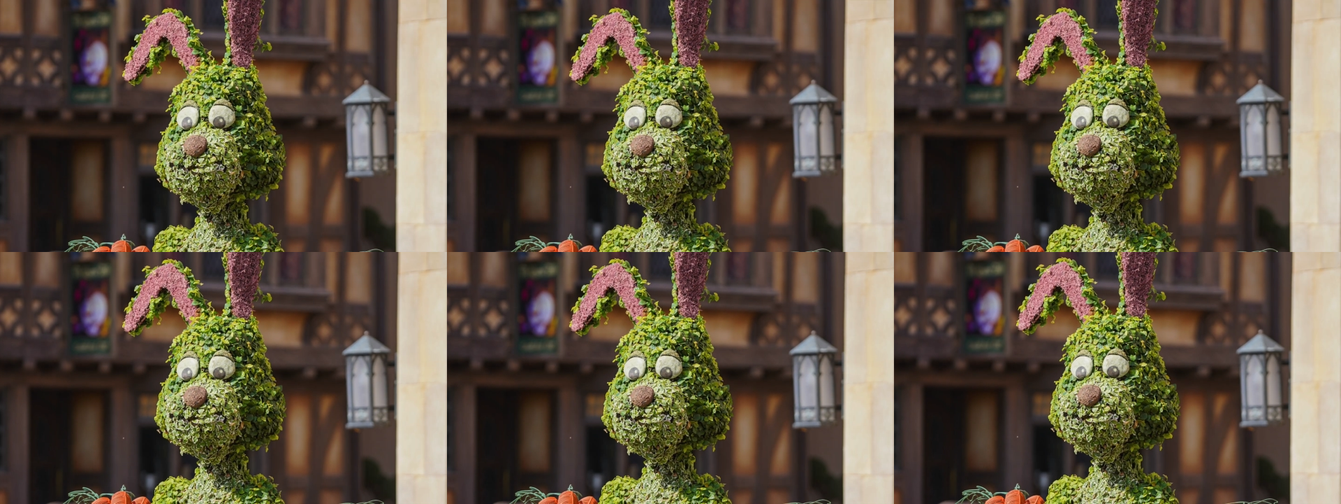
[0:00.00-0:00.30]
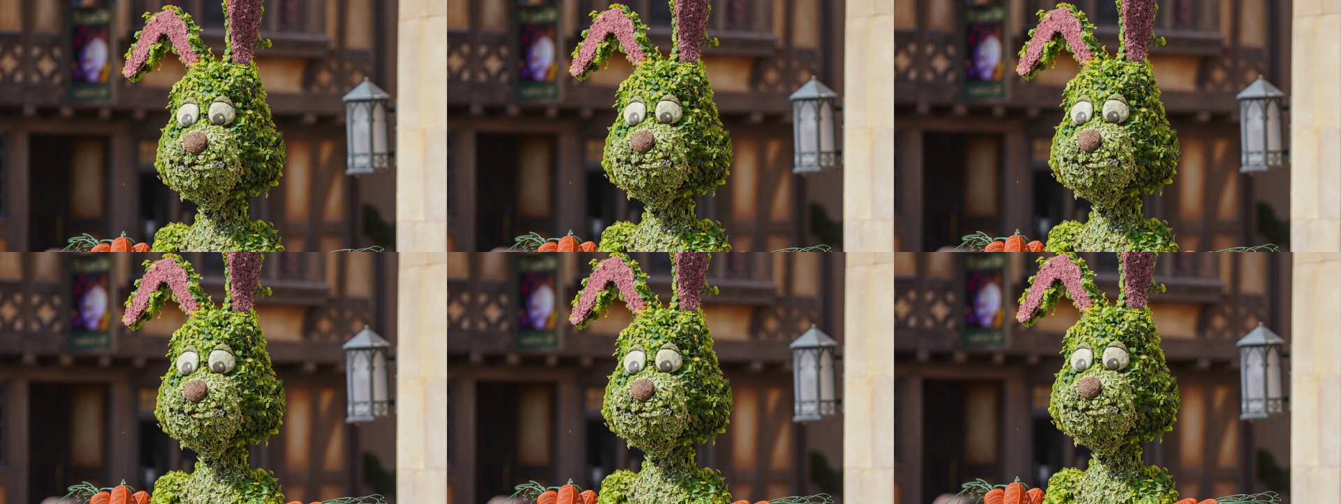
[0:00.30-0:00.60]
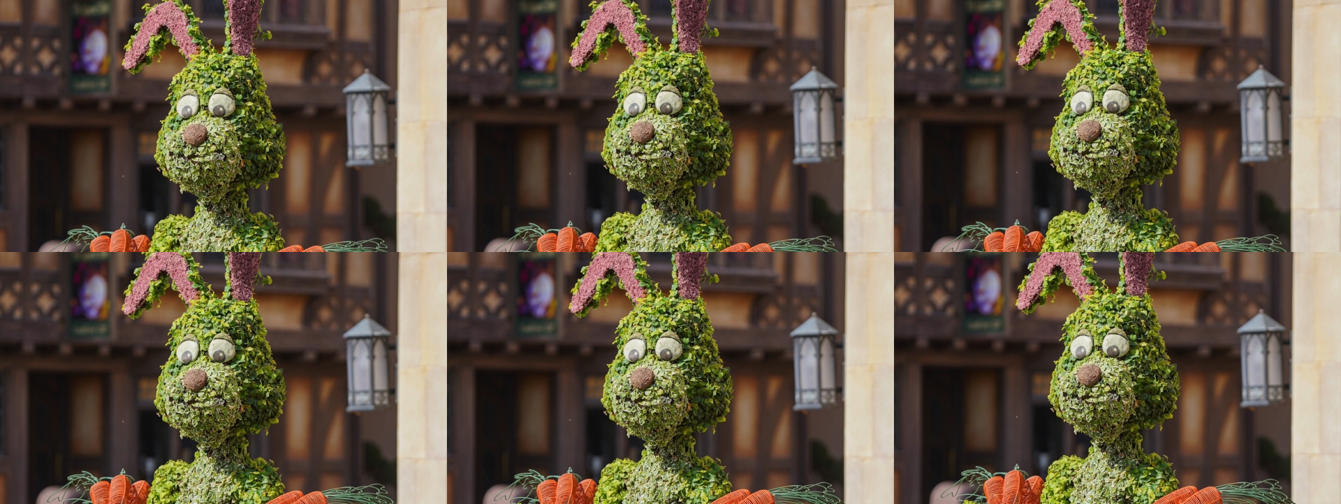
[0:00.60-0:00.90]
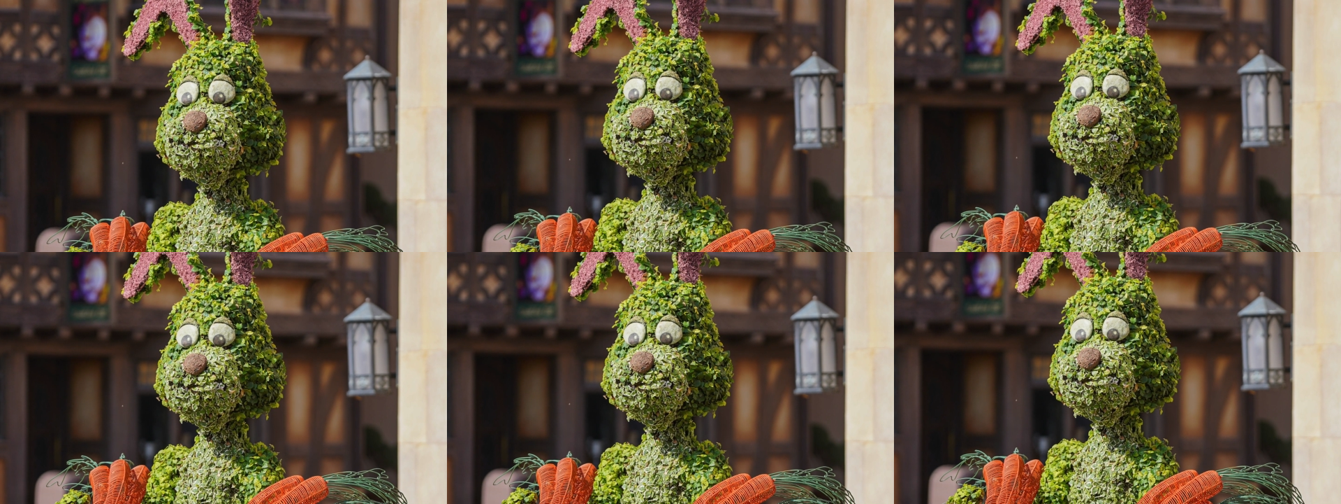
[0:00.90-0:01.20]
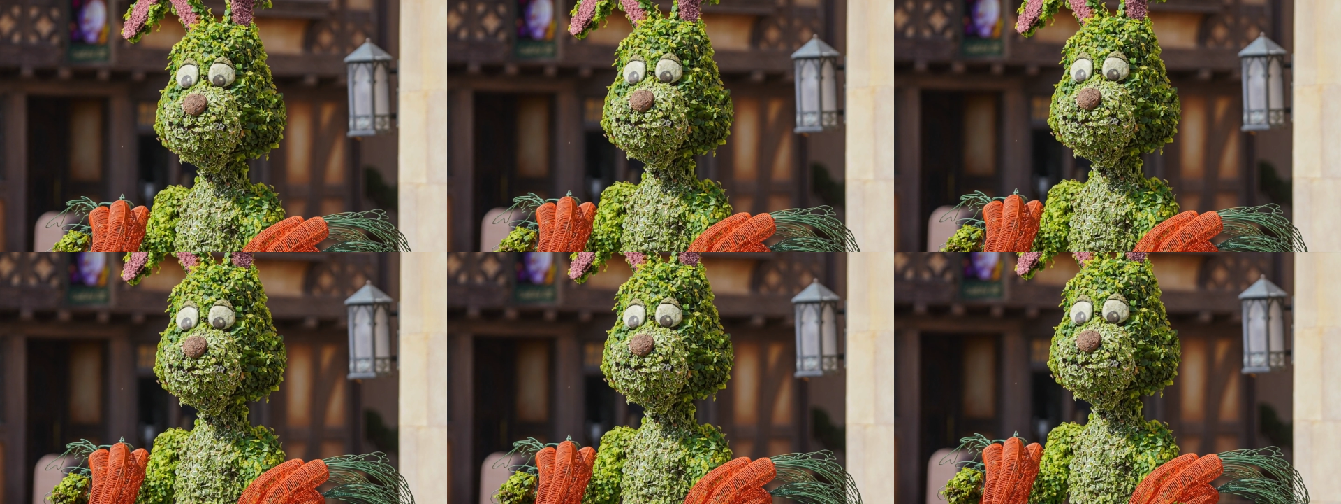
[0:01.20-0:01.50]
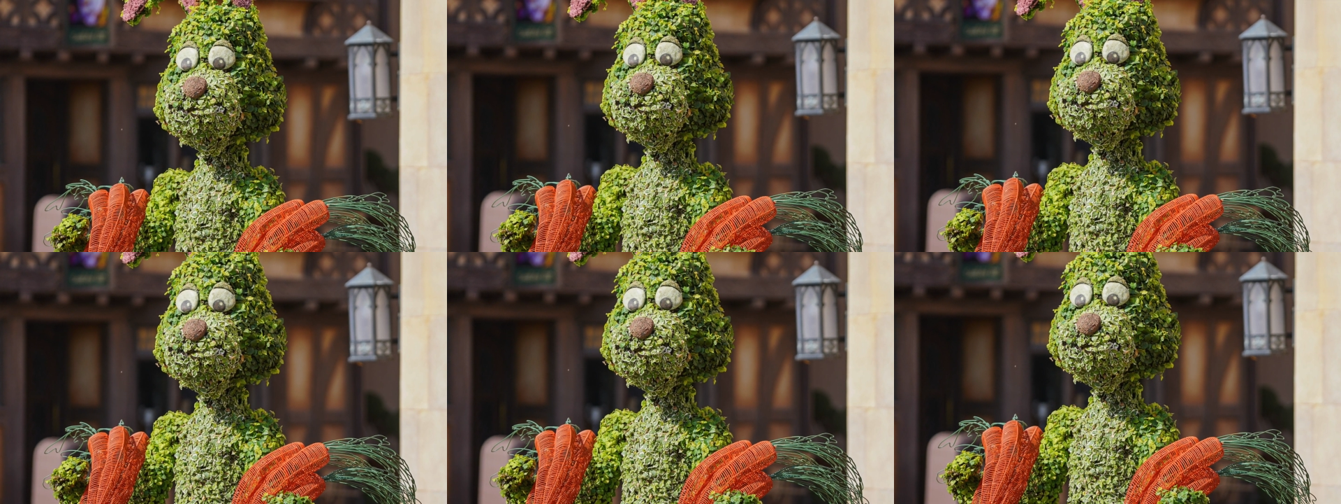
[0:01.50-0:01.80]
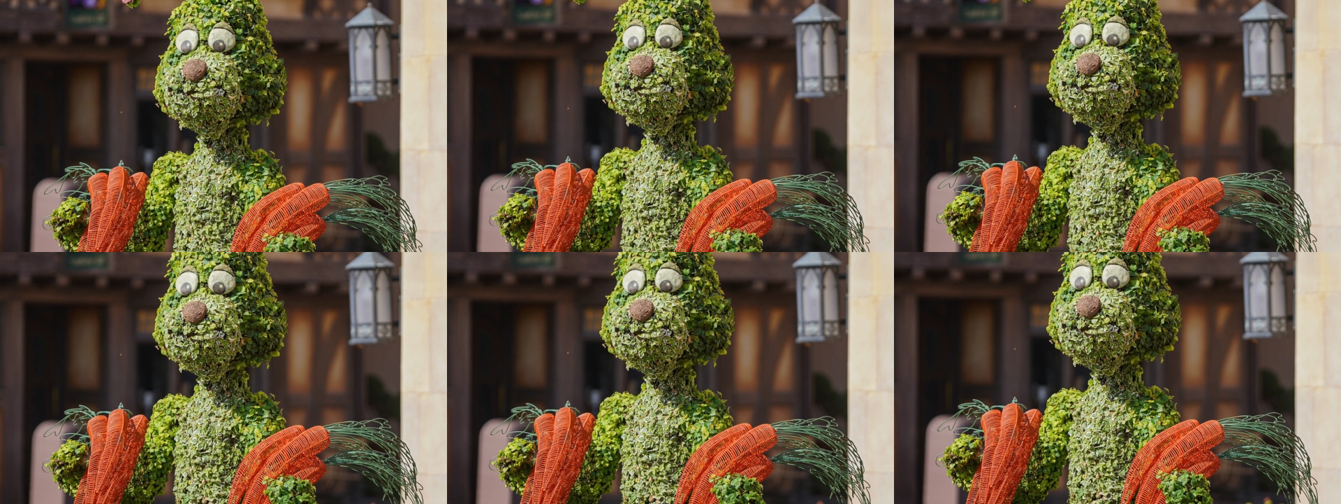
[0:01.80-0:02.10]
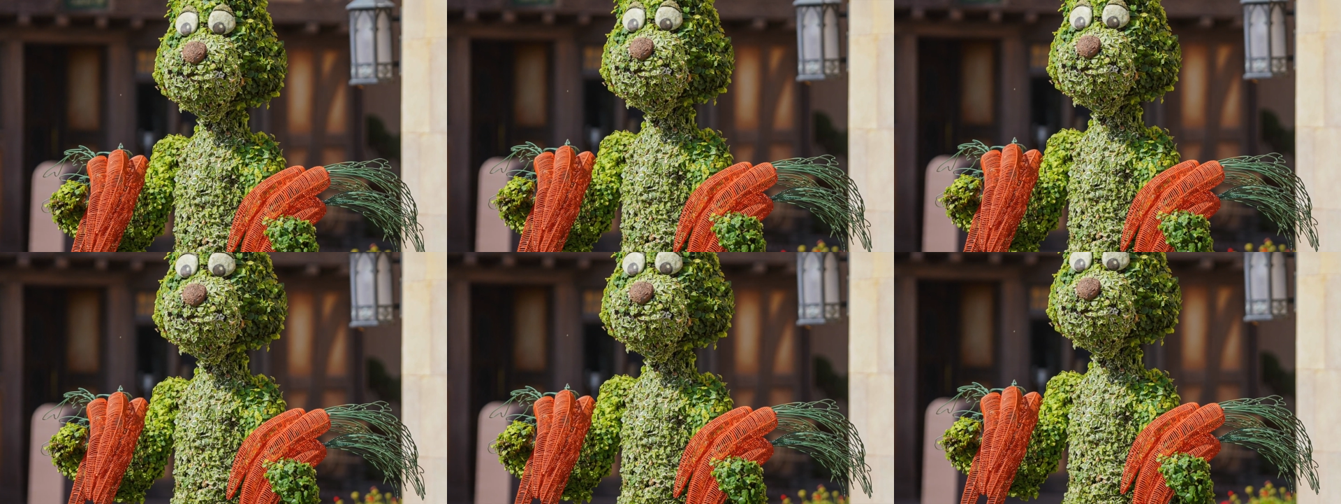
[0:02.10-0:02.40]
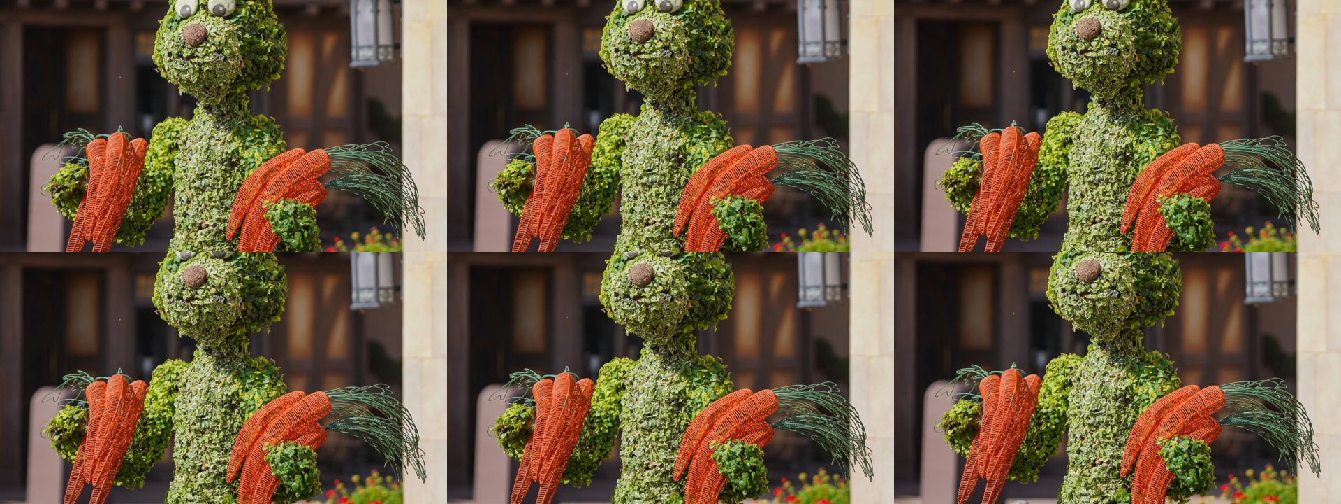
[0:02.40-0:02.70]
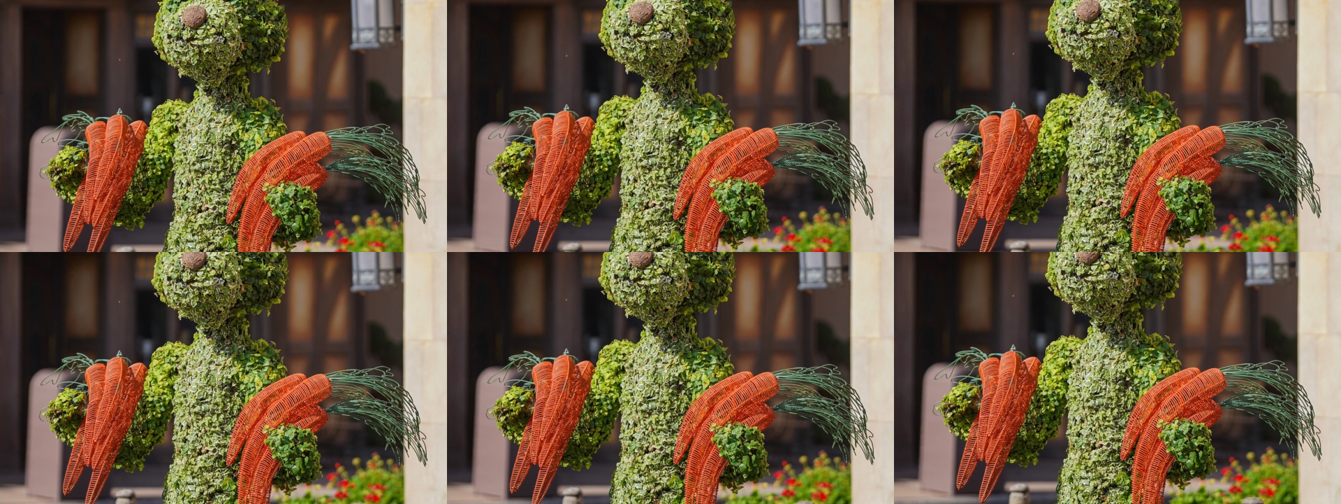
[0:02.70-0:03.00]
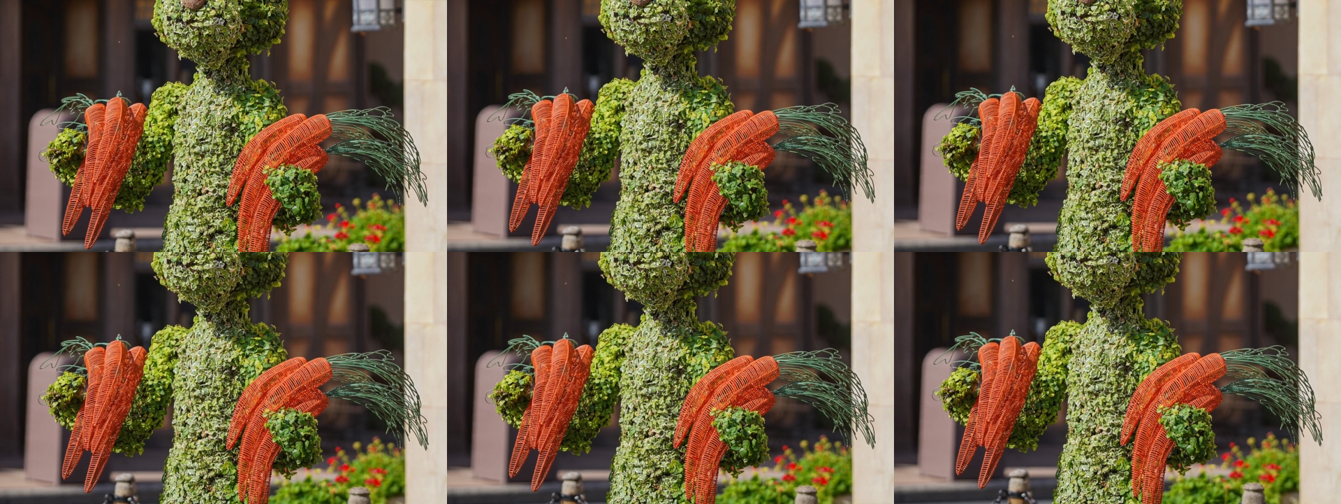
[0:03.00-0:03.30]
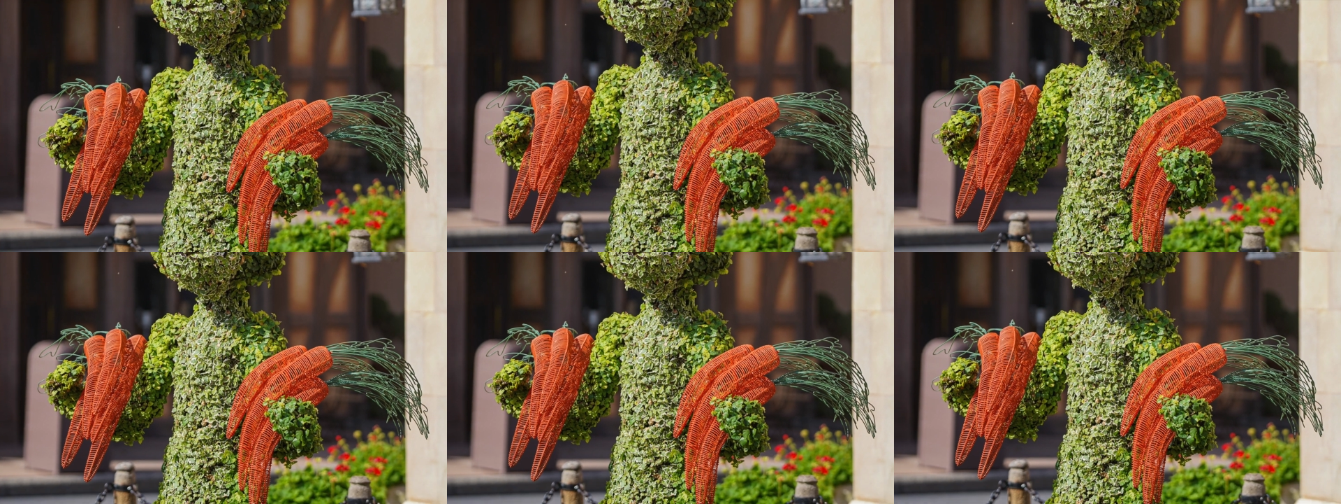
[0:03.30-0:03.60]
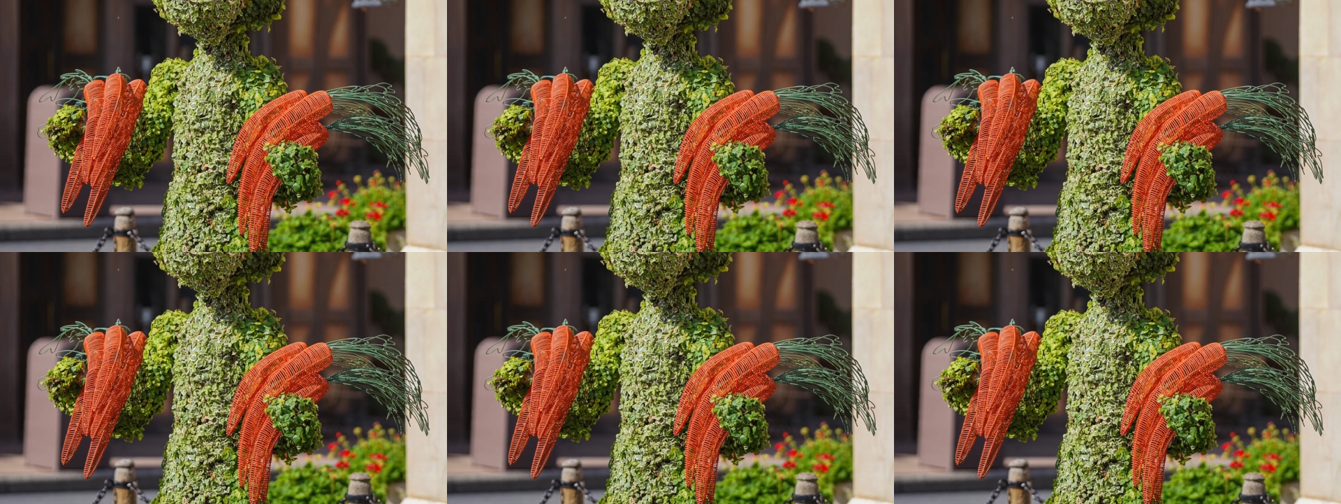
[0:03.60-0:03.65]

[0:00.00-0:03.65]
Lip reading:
(no speaker visible)